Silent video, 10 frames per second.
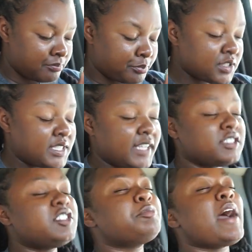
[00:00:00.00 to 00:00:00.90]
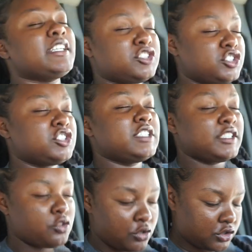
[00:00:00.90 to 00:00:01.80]
protect the passengers
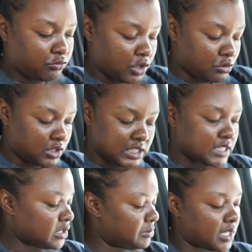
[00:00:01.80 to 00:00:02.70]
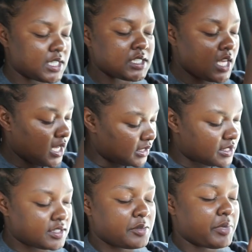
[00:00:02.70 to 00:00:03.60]
that's on the road, Jesus, because
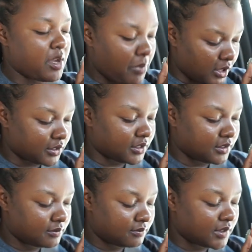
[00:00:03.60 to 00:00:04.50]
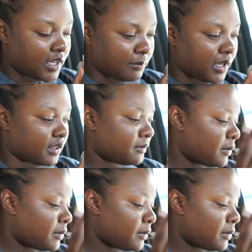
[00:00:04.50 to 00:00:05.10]
this is a Big Bertha, amen.